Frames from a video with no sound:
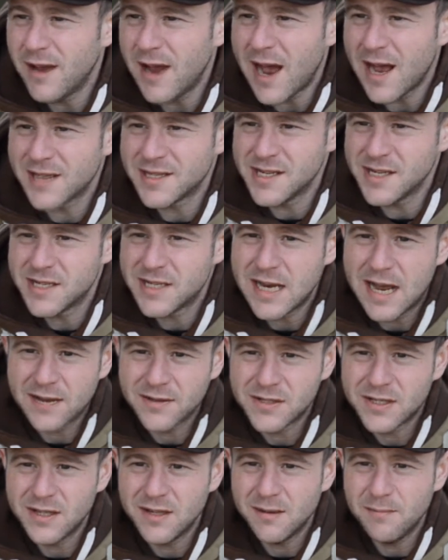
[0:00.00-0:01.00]
as it
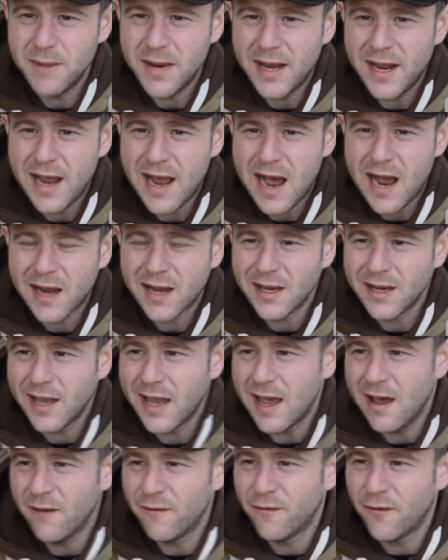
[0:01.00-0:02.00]
stands at the minute, I can
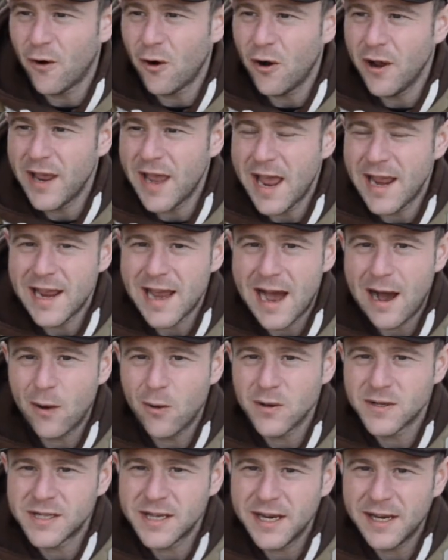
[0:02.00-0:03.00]
get a 48
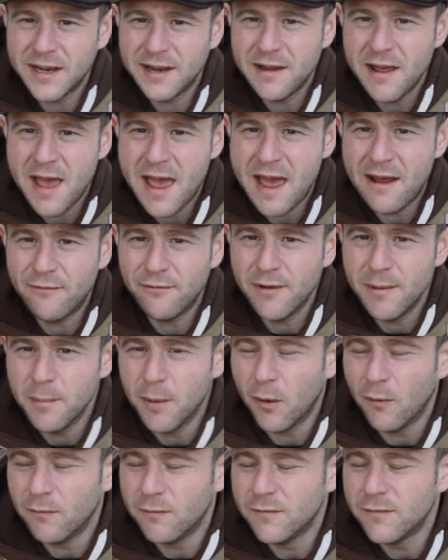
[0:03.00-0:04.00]
hours in every
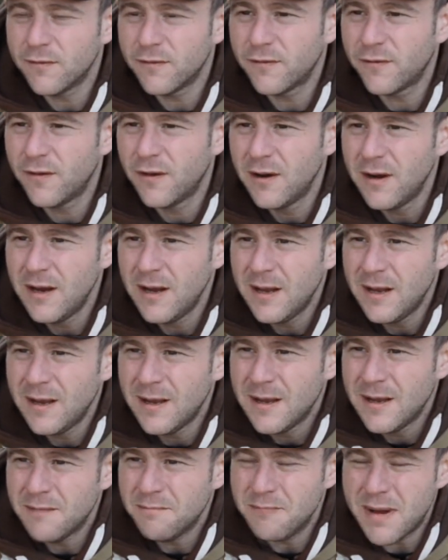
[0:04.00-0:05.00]
month,
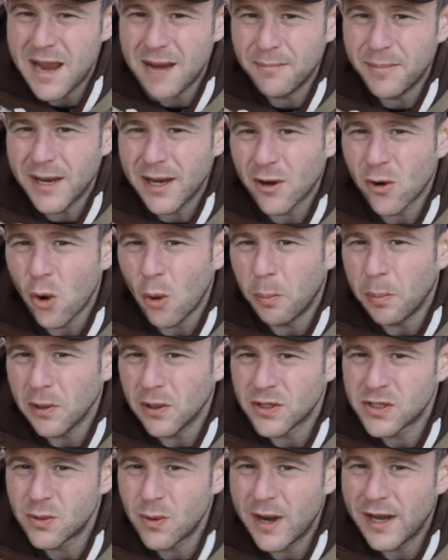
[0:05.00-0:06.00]
maybe a couple
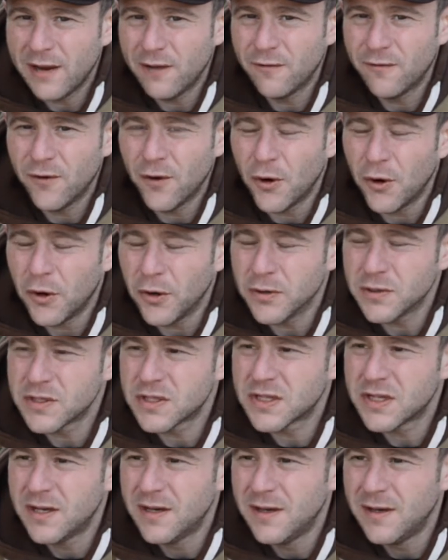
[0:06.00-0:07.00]
of
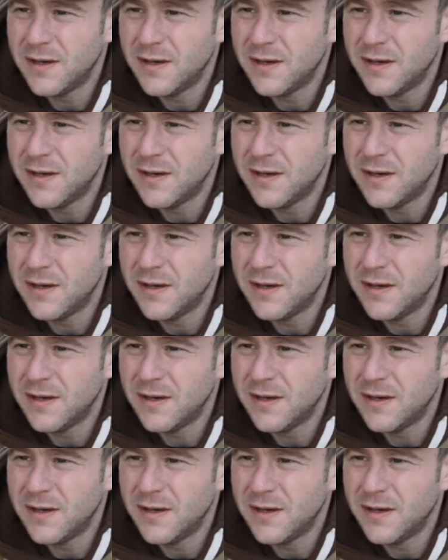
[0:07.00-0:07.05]
24s.